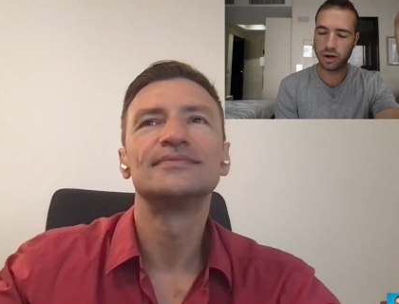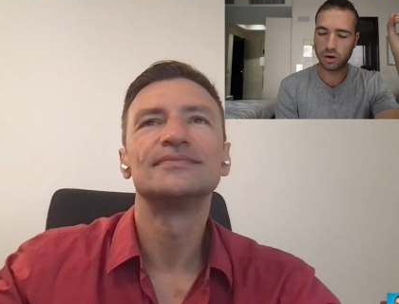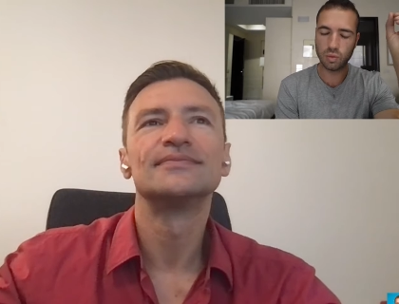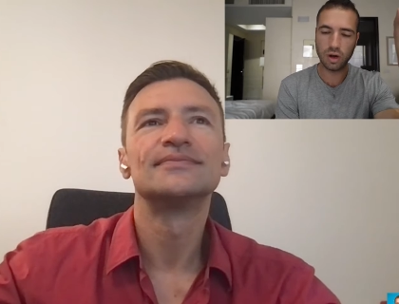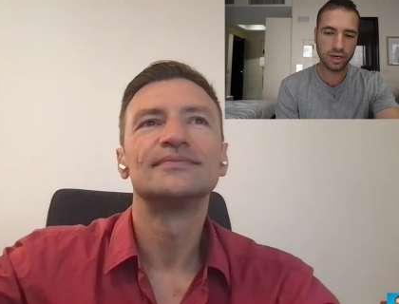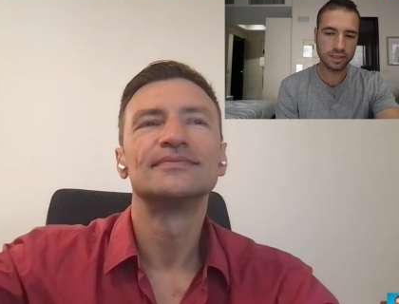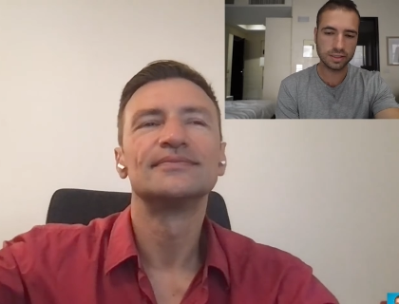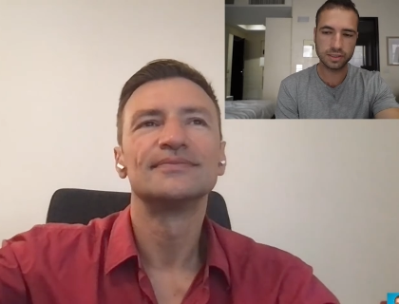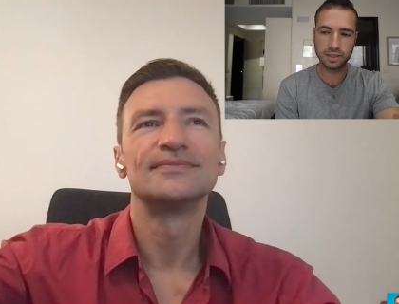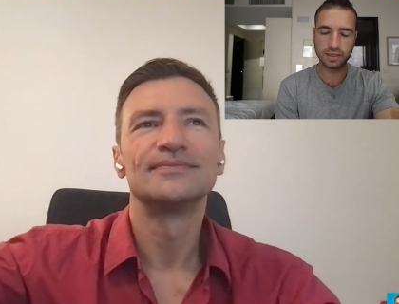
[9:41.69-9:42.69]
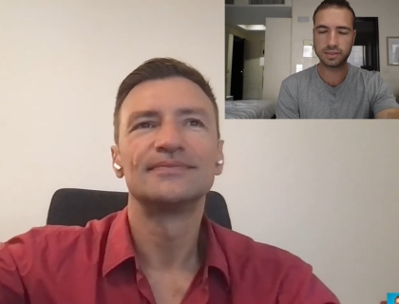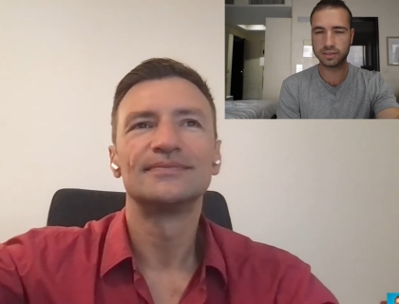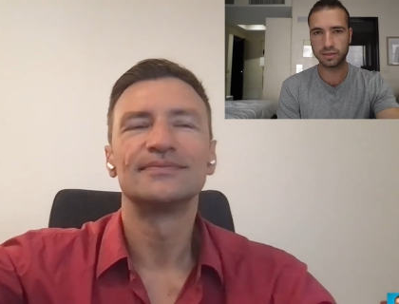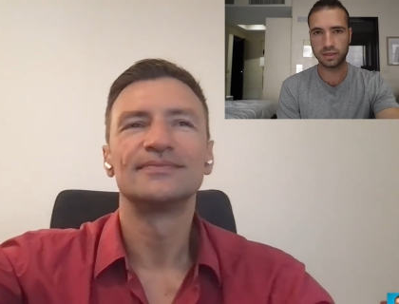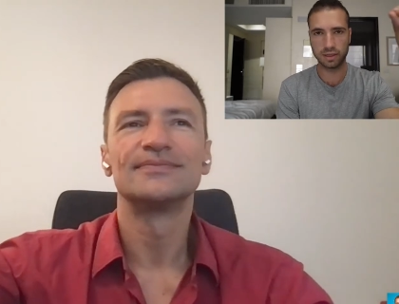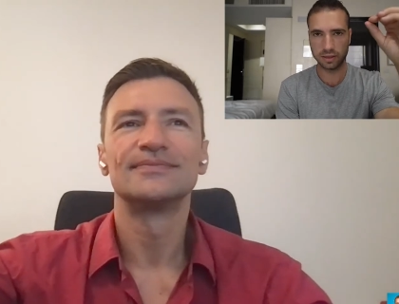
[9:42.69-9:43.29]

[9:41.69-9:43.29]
Speaker 1: on. One is this: the